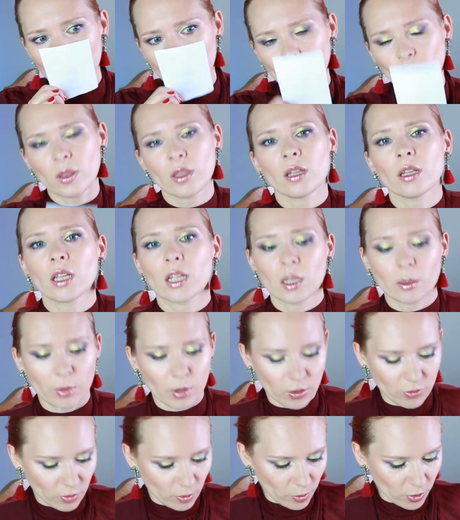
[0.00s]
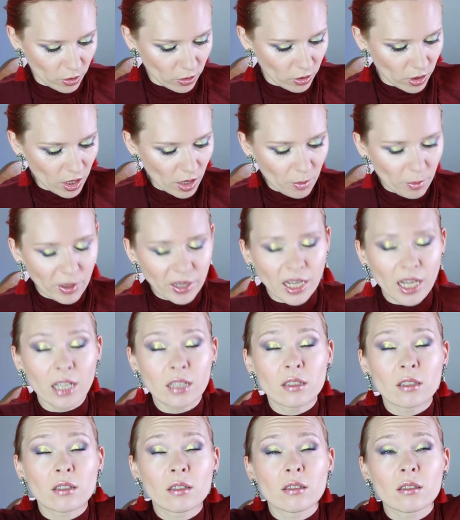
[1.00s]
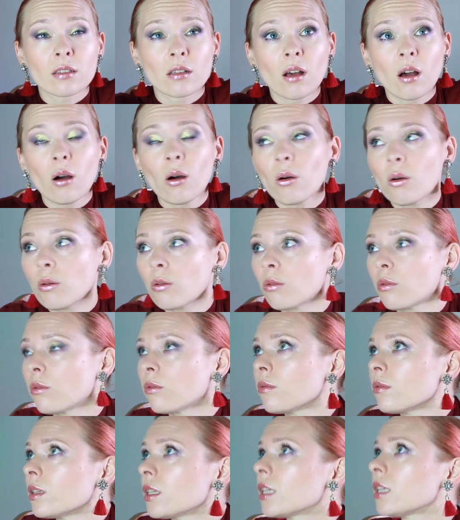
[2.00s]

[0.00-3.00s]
with a little bit of a myrrh. But it's so